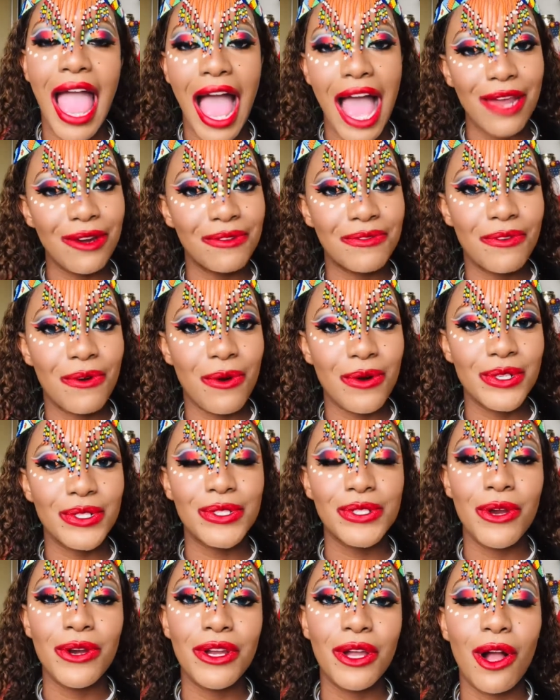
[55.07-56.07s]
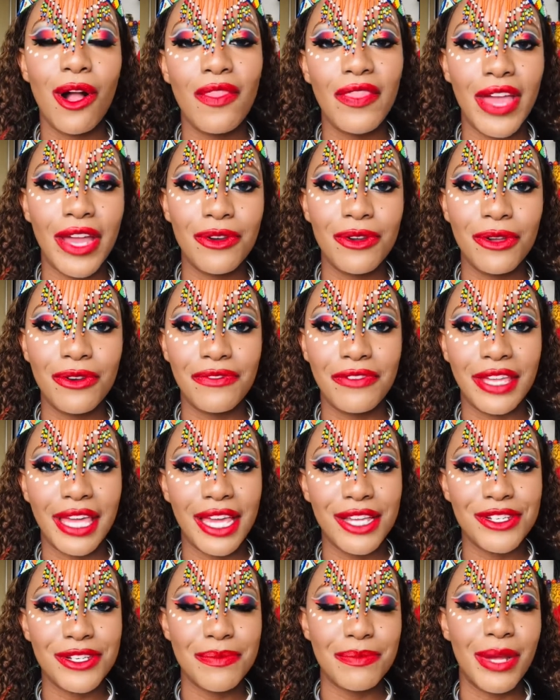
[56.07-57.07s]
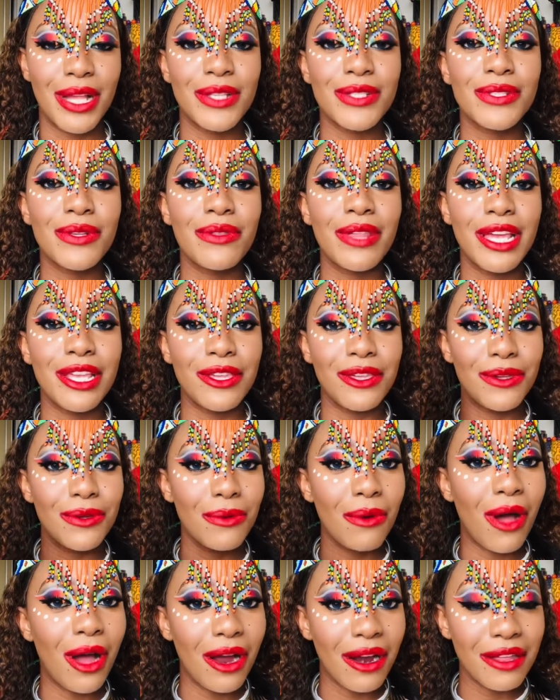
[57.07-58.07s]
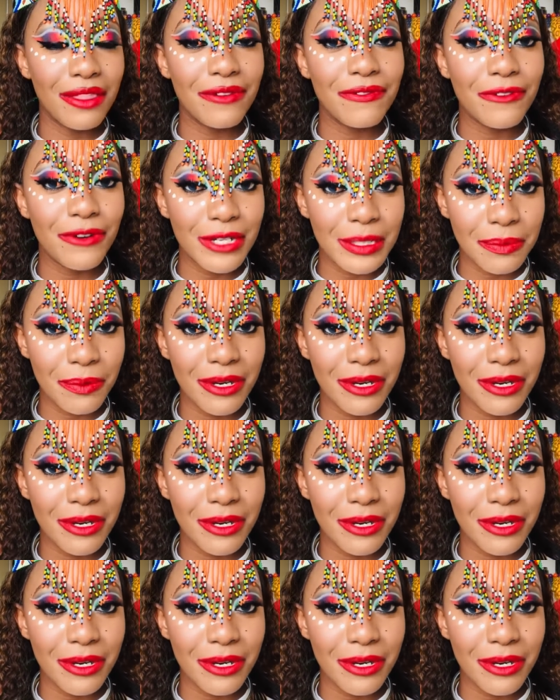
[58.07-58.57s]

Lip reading: and of course turning on that notification bell so that you are the first